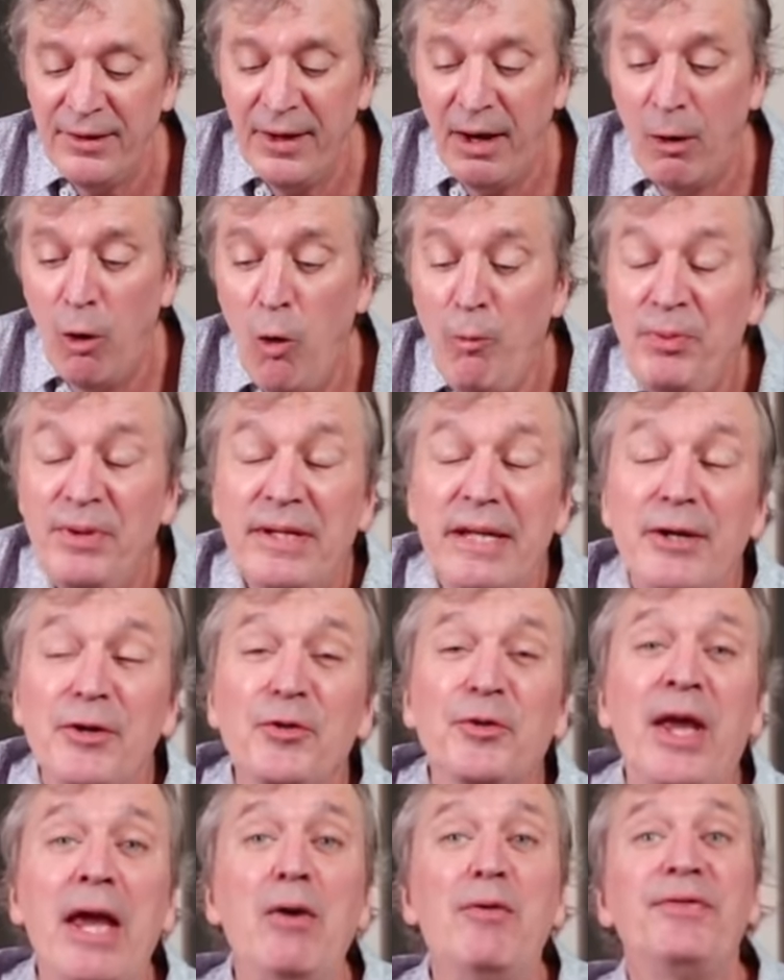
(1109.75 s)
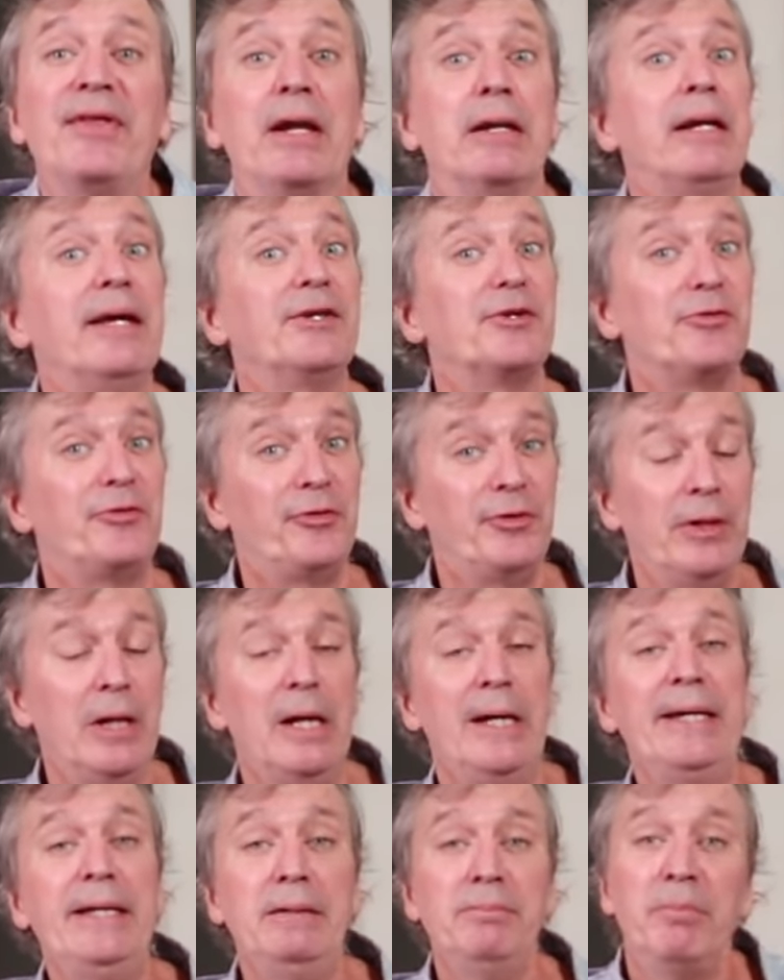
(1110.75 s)
I hope you did okay with that. Again, they're
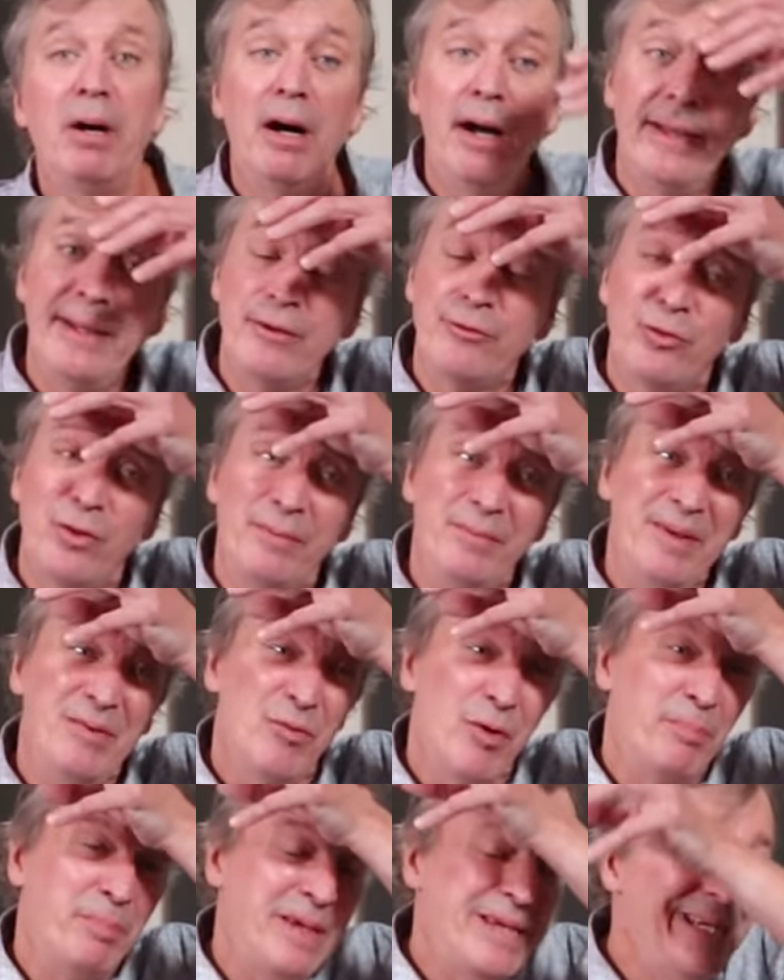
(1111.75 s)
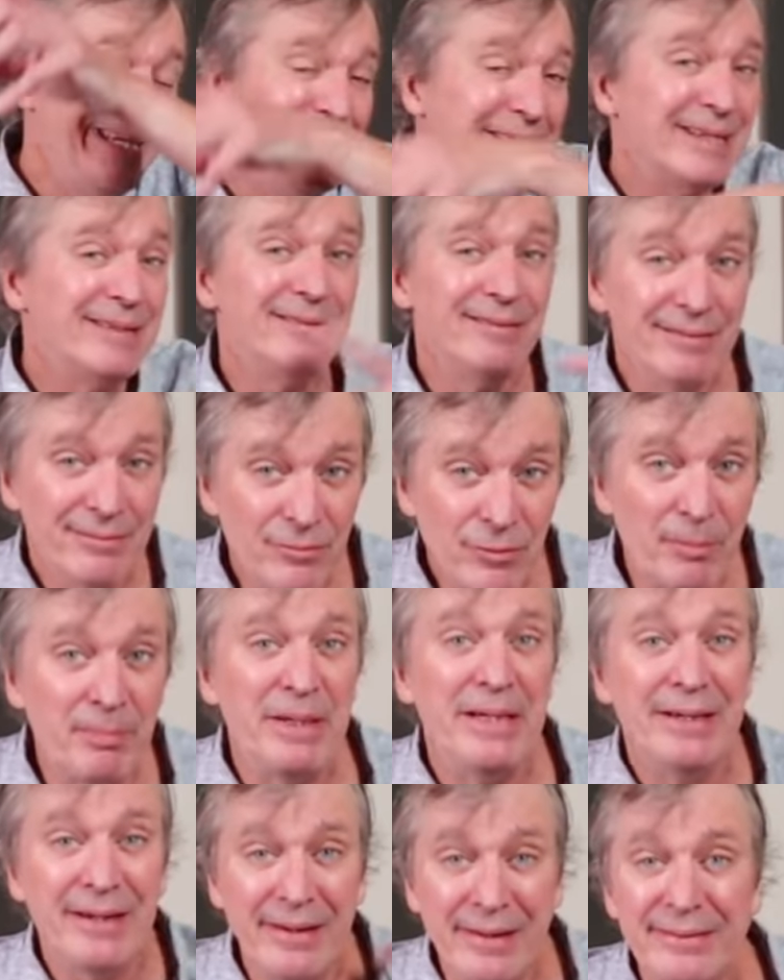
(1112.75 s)
flying by. That's what I mean. Repeated
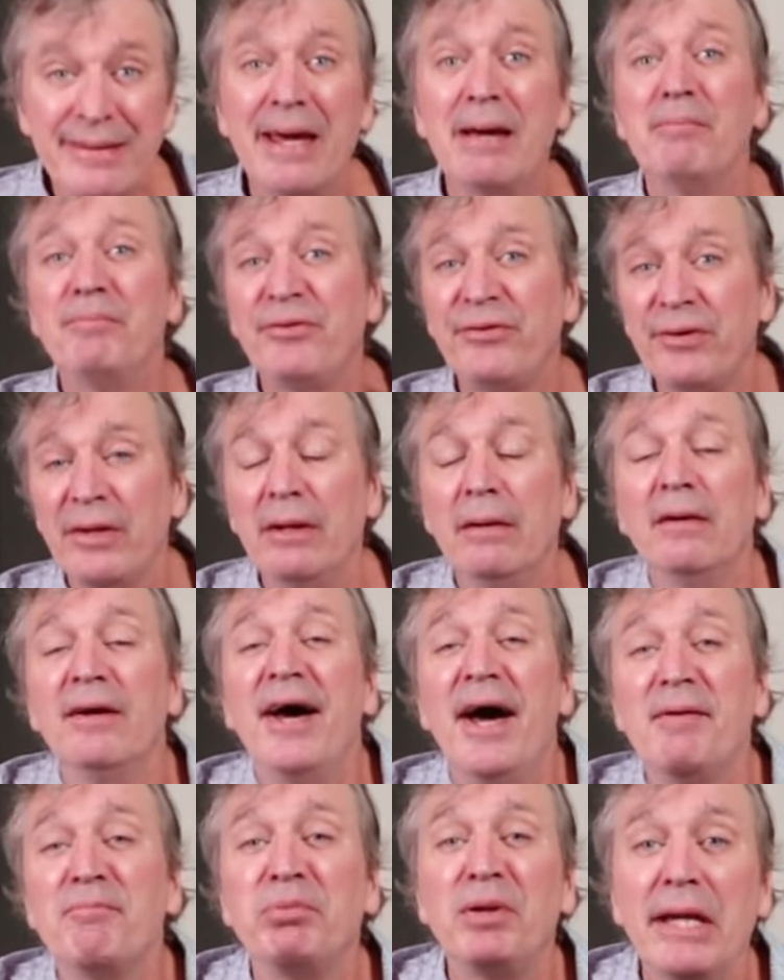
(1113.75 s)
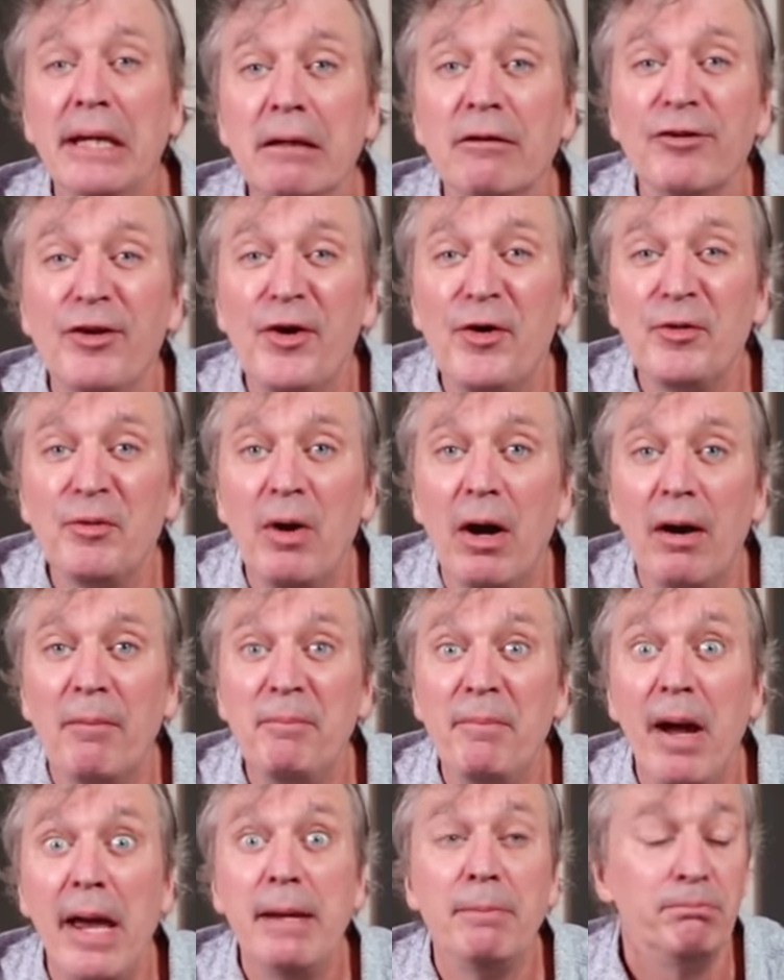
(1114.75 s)
attempts at playing along
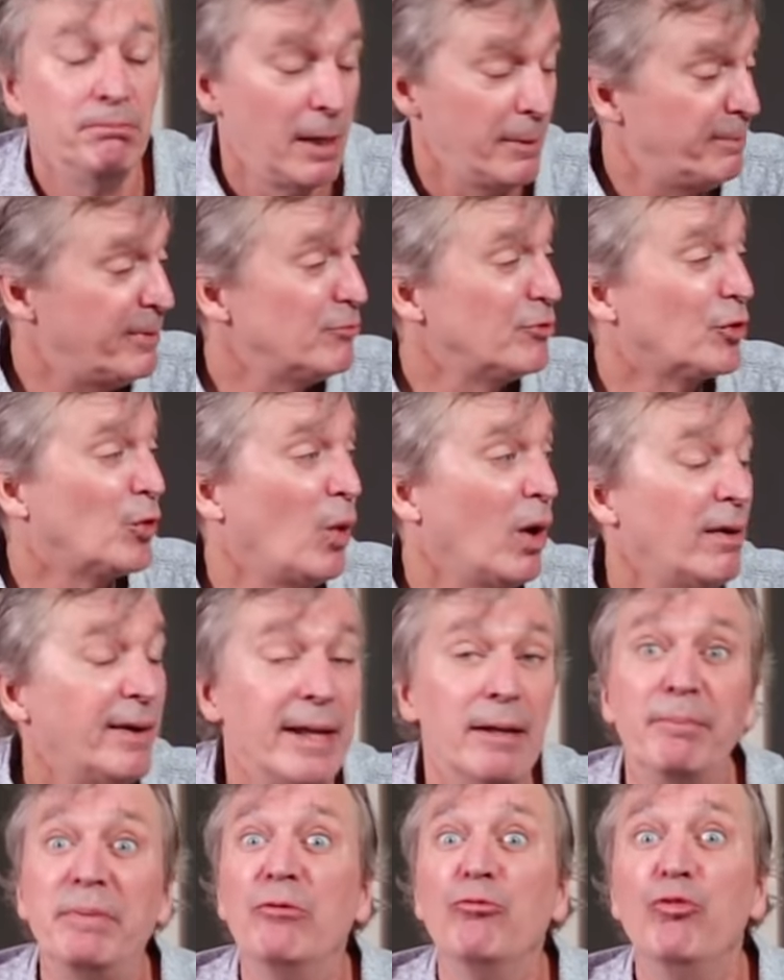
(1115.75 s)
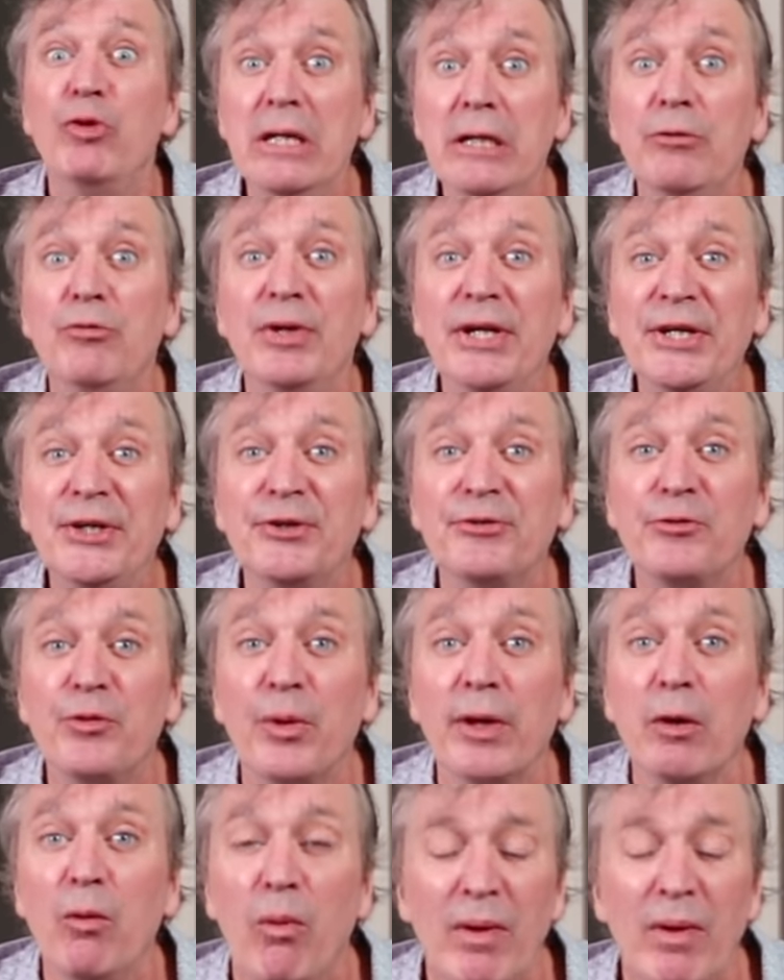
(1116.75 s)
might be required and be really, really good for you.